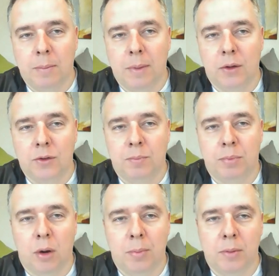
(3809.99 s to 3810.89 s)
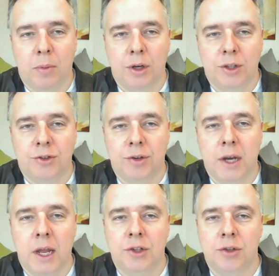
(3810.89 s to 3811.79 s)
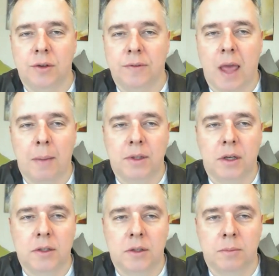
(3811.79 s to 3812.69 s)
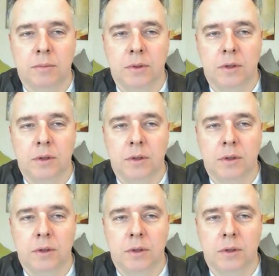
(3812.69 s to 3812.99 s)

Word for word: about proper monetary nature of capitalism?